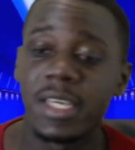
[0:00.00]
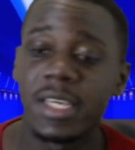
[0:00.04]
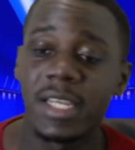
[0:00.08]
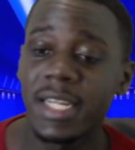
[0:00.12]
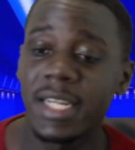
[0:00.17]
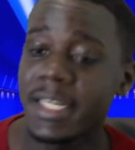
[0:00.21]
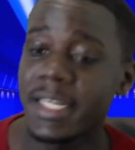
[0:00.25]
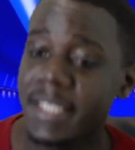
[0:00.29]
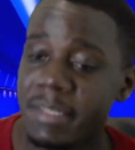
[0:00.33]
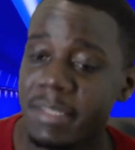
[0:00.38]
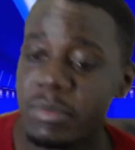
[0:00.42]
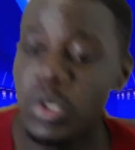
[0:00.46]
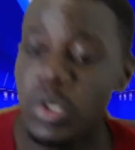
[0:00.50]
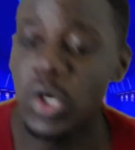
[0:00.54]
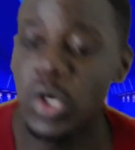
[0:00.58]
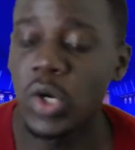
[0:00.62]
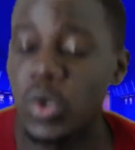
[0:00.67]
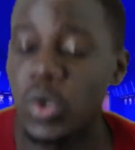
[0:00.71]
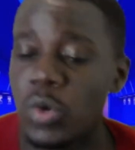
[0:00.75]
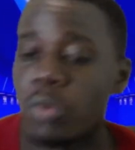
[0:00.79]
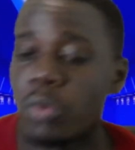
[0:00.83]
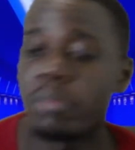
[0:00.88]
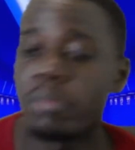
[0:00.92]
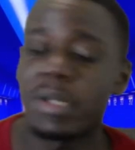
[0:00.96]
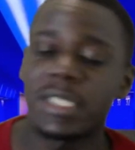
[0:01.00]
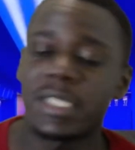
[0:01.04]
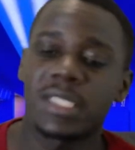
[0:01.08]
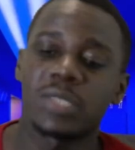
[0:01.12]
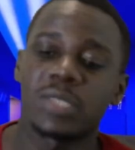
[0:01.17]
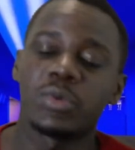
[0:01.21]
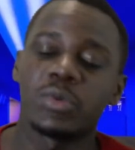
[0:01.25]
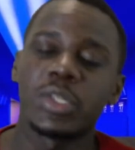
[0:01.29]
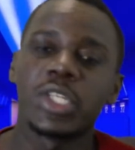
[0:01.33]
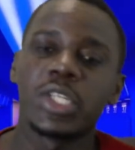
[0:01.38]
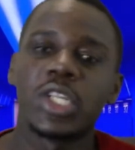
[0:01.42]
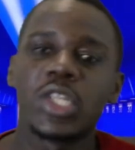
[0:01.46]
let him go. But
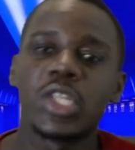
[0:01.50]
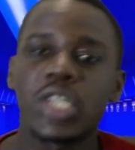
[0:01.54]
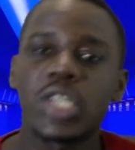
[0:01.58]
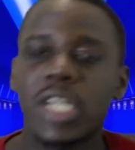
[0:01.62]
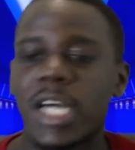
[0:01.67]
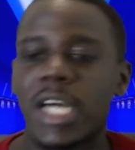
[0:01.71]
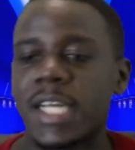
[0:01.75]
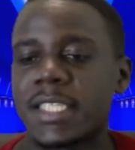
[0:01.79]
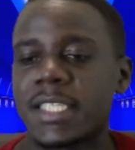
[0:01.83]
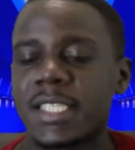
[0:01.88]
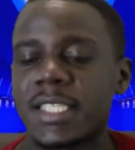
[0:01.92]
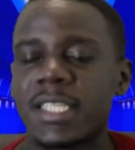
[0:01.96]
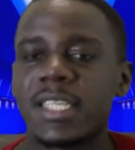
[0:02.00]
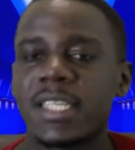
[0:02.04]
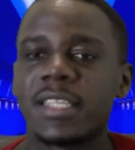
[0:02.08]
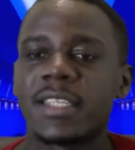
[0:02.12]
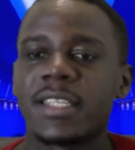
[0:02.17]
when you look at